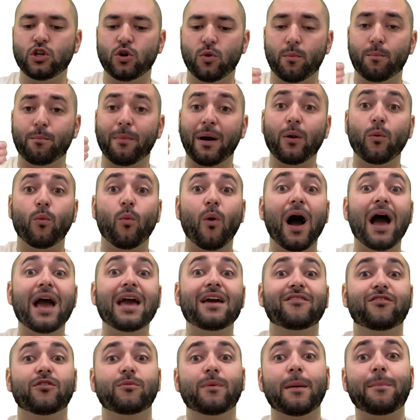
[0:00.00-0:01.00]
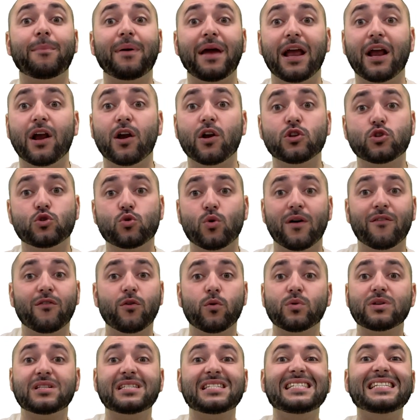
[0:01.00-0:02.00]
my wife or my parents, whoever
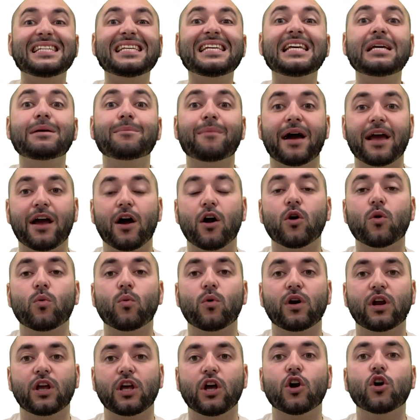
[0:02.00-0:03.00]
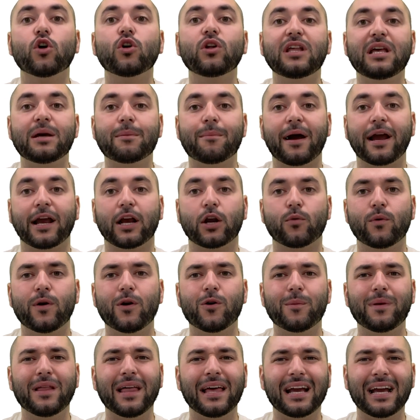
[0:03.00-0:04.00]
was seeing my artwork early in my career would
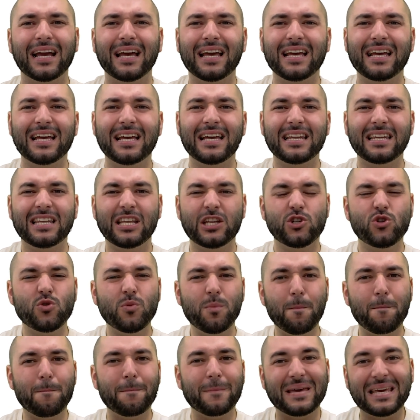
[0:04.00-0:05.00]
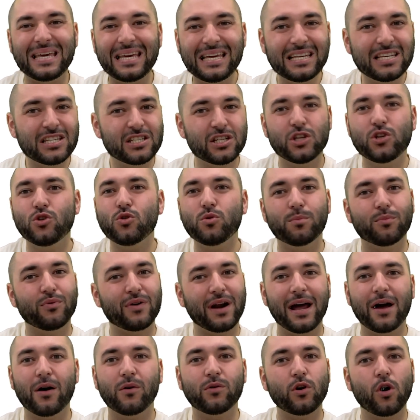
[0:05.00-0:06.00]
be like, did you mean to do
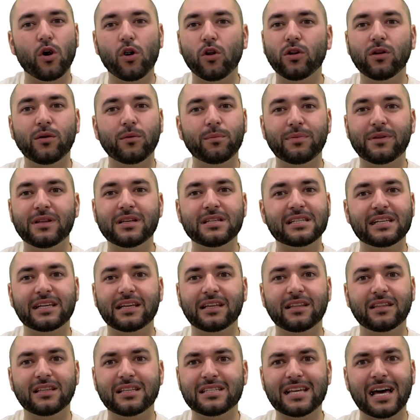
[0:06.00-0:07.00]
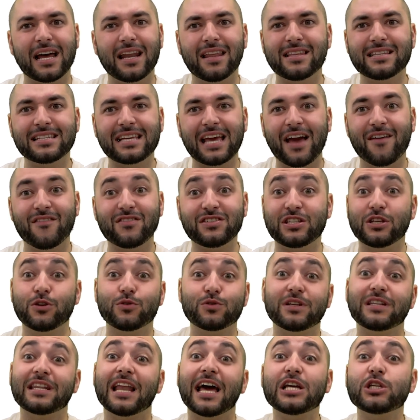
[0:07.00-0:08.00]
brown all up the side of this canvas? And there's a
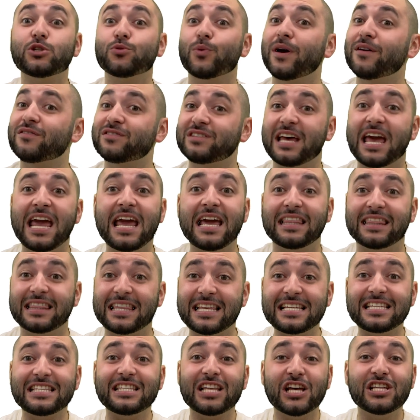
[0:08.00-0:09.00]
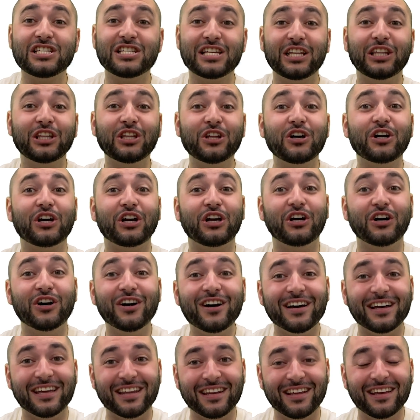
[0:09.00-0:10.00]
nice way of saying, this doesn't look
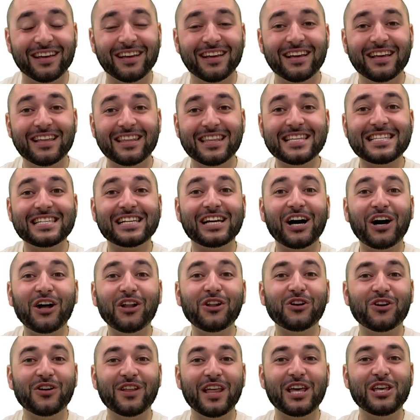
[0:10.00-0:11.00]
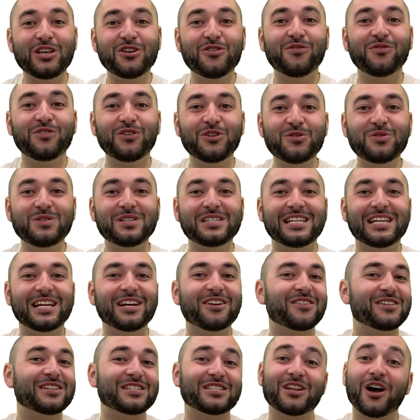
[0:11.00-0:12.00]
good. This color that you've used here
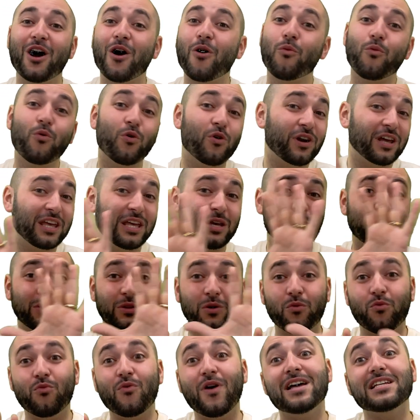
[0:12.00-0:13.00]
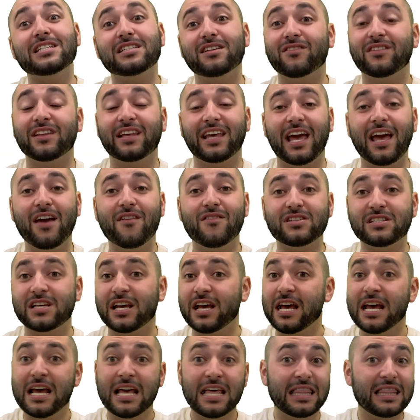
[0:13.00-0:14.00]
is not working with the rest of the canvas.
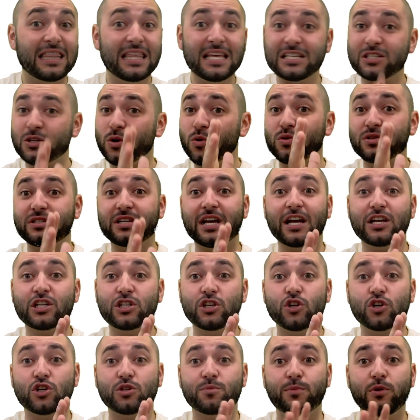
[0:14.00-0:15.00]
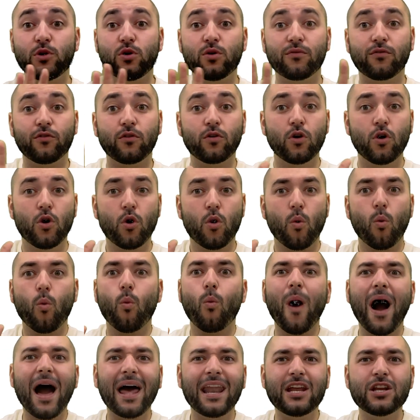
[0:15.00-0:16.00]
This whole section looks beautiful.
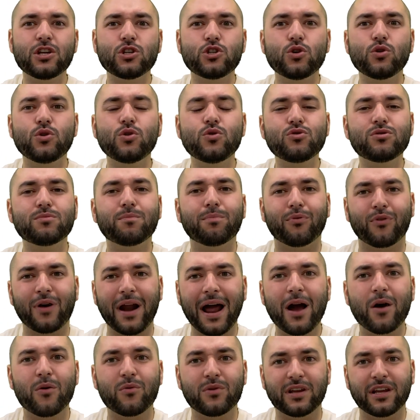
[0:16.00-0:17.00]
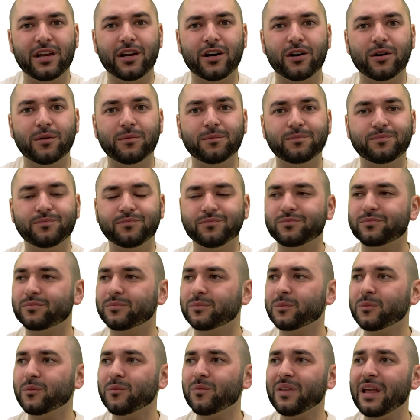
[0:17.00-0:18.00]
Why did you use brown here?
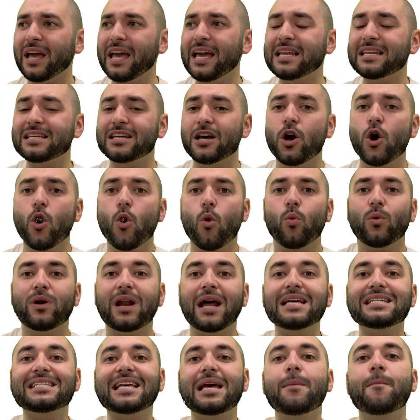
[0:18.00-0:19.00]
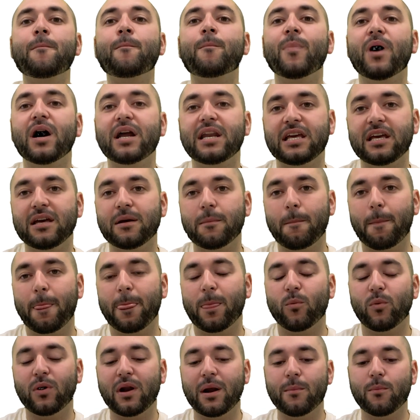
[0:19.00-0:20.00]
And when I say muddy,
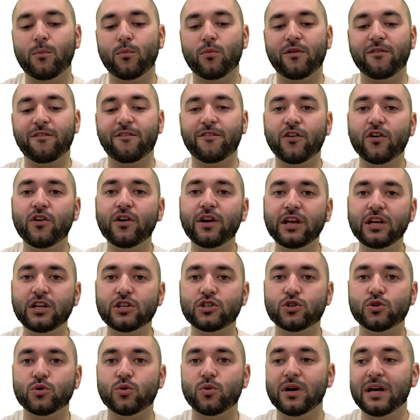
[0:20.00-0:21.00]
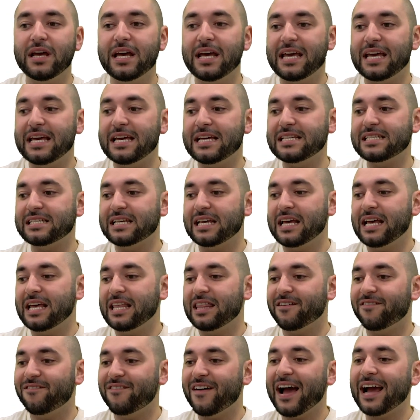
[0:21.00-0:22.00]
what I'm referring to is the
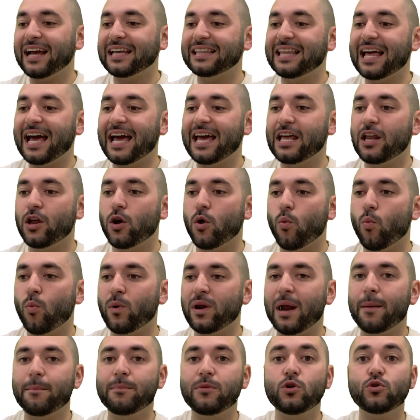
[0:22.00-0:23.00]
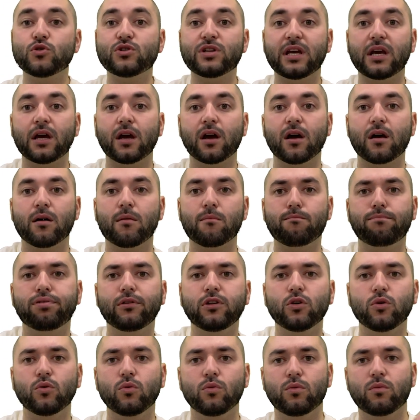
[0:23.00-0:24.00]
fact that when I'm using
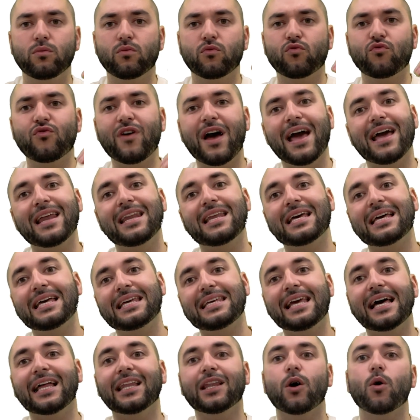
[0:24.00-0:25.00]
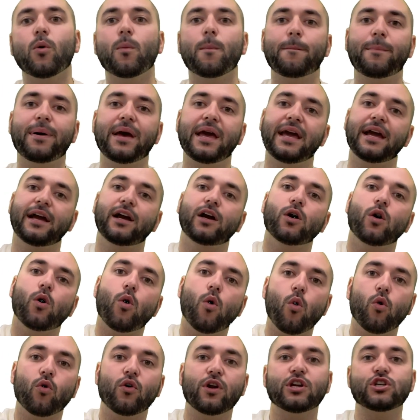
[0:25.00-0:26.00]
blue, red, yellow, pink,
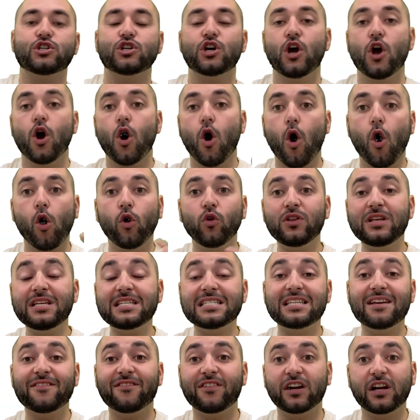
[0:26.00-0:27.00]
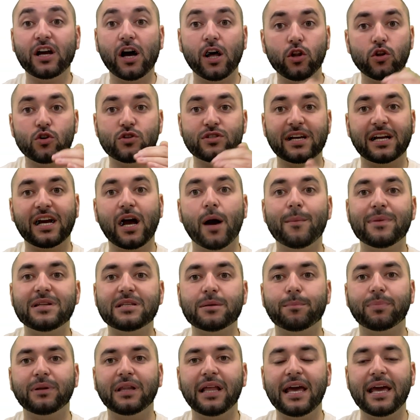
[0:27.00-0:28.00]
orange, all these different colors that come into
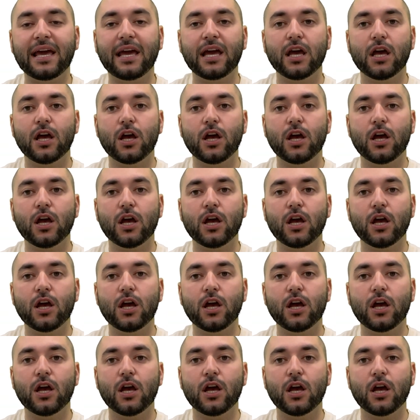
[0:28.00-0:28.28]
play,